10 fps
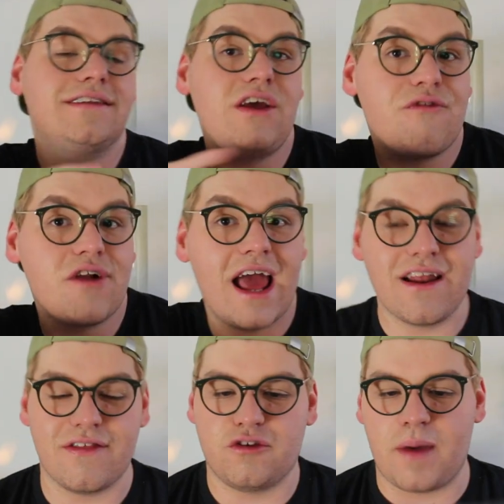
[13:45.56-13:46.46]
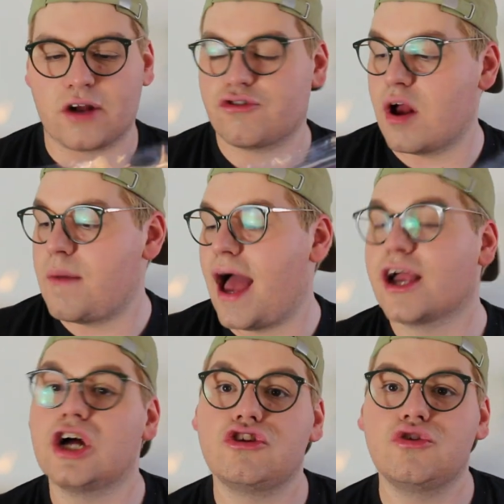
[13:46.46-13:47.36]
different end of the spectrum, I
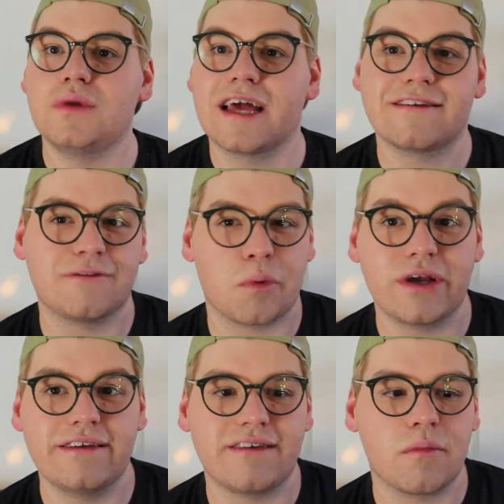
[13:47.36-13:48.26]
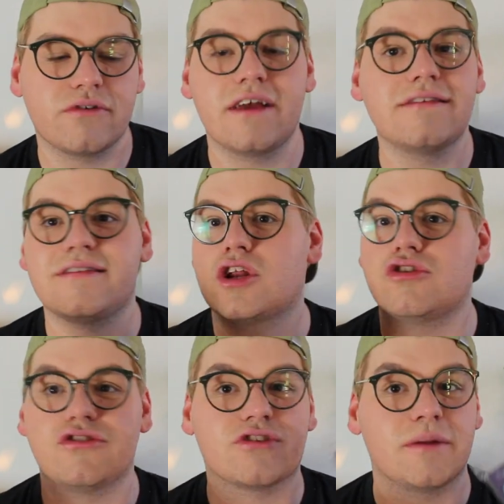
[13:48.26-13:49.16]
got 2 like springy summer scents that are
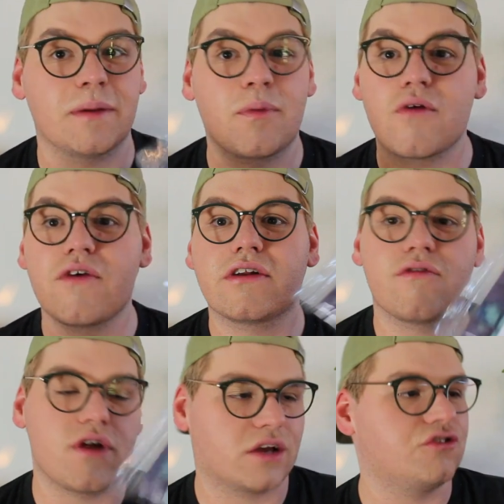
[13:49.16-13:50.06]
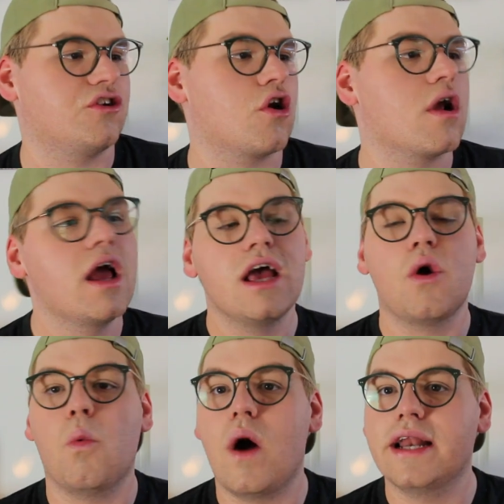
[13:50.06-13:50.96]
just going to be perfect for next year.
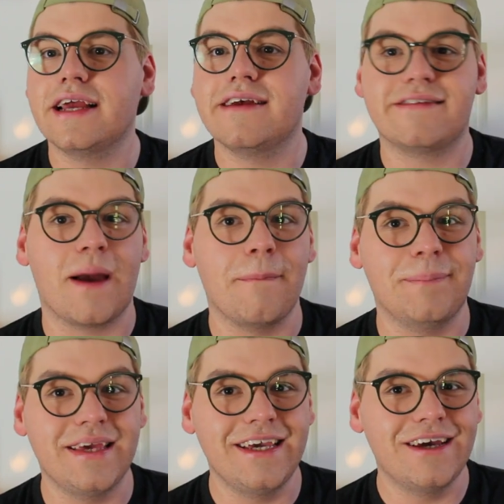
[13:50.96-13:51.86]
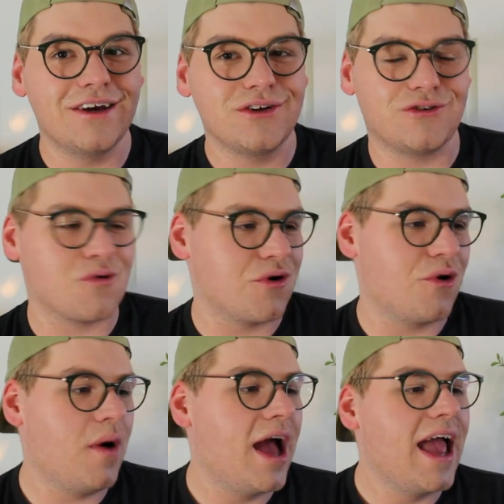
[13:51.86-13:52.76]
One is Be
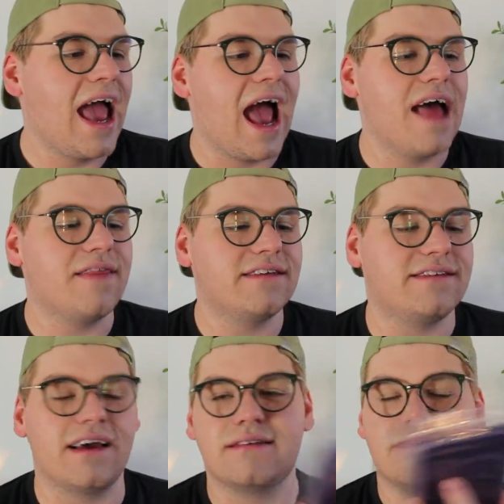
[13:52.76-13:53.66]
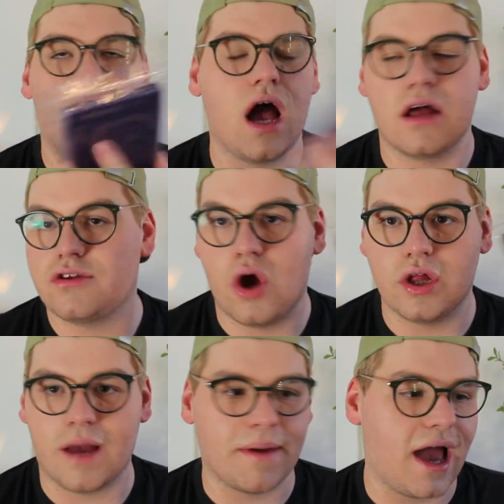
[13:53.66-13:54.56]
True, and this is
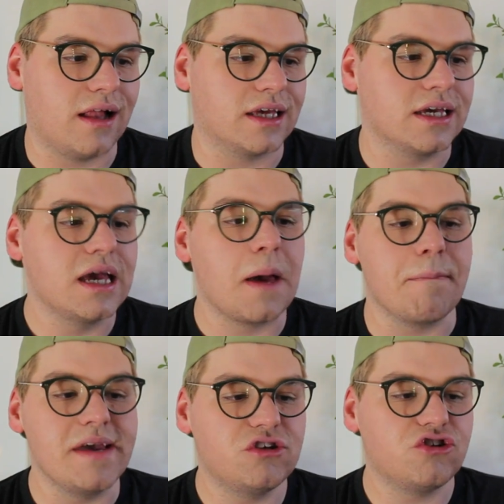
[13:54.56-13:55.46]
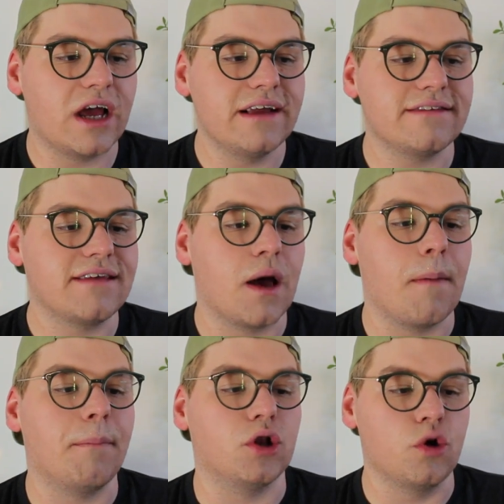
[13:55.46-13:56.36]
totally up my alley. Beach nights,
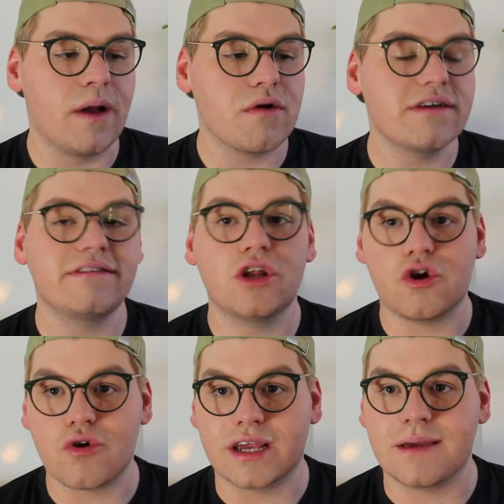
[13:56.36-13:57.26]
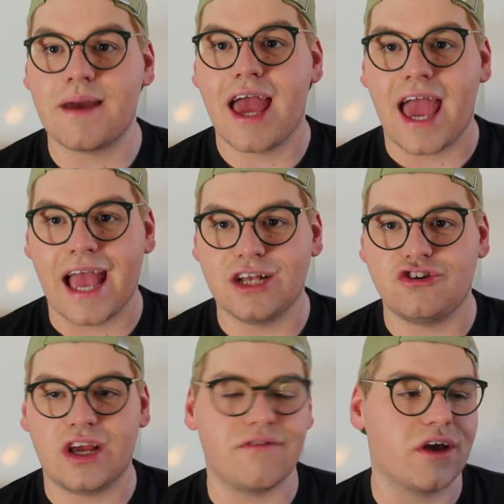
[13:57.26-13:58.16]
blueberries and cream, and
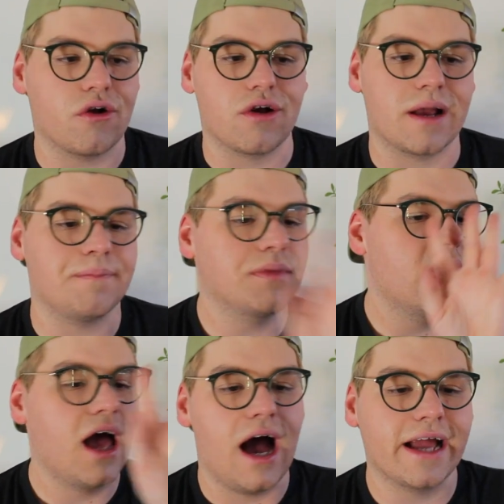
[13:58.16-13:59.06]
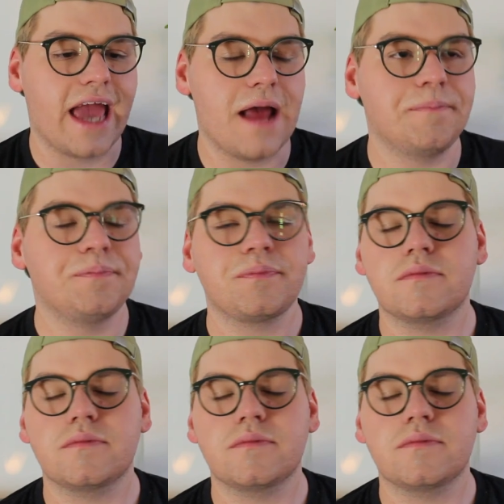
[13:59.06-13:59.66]
shaving cream. Again,